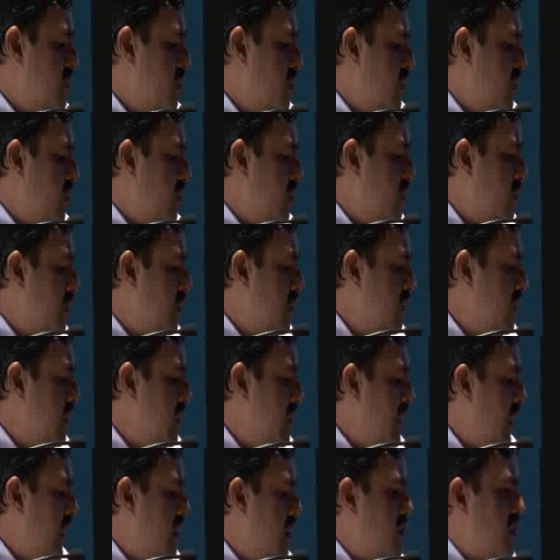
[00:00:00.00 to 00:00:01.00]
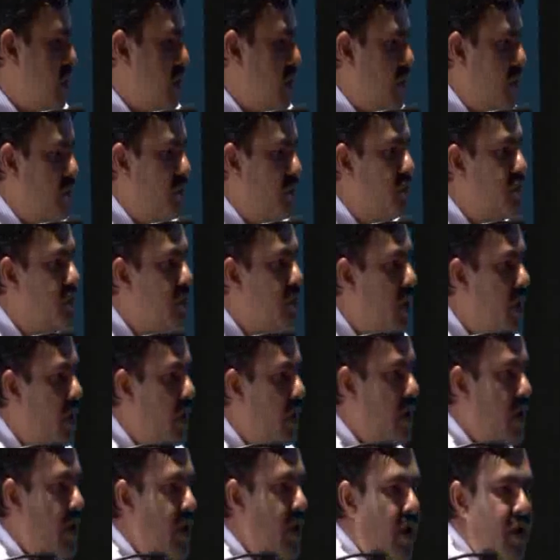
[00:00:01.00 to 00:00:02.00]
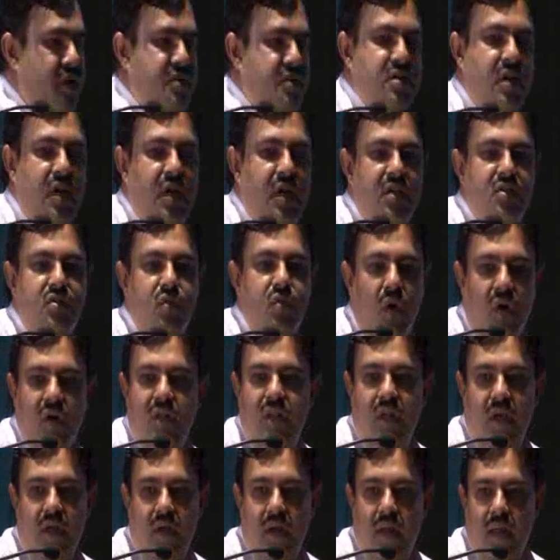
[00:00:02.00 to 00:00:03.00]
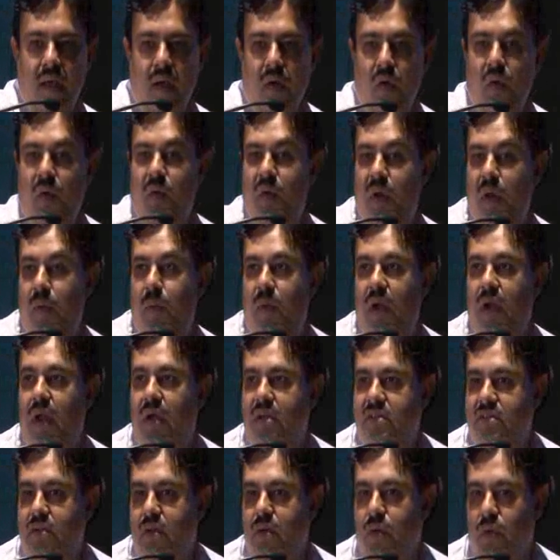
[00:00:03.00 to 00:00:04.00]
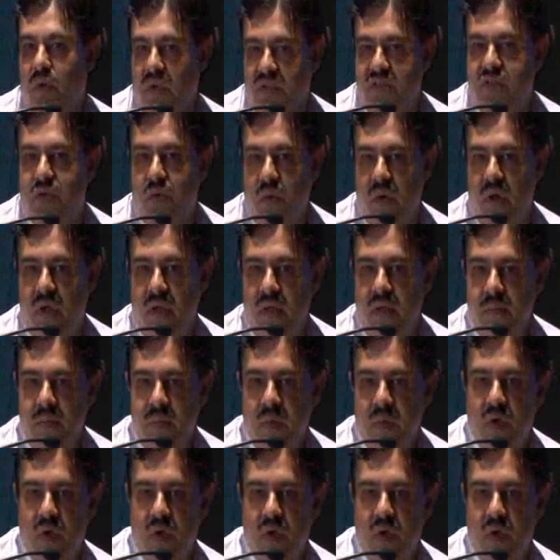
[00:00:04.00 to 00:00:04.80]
So that sort of luxury is not there now available to us today,